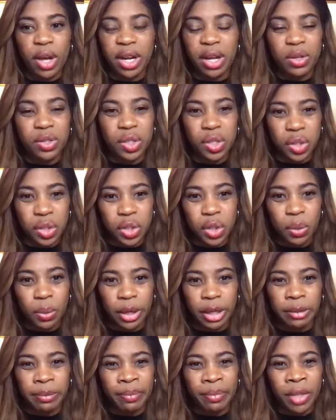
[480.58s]
else is doing?
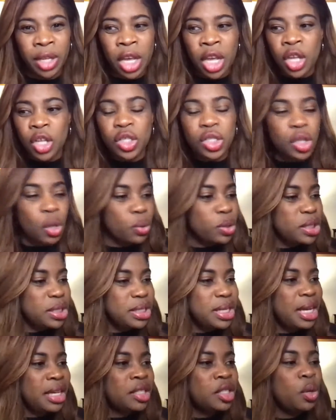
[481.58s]
So
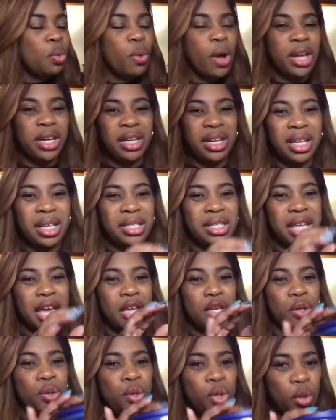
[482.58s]
stick to what it is
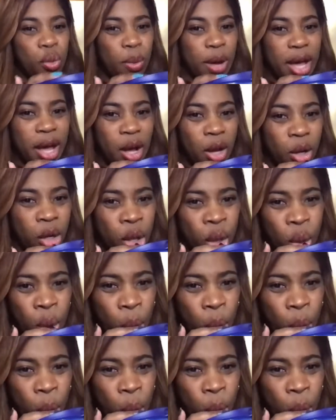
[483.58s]
that you do well.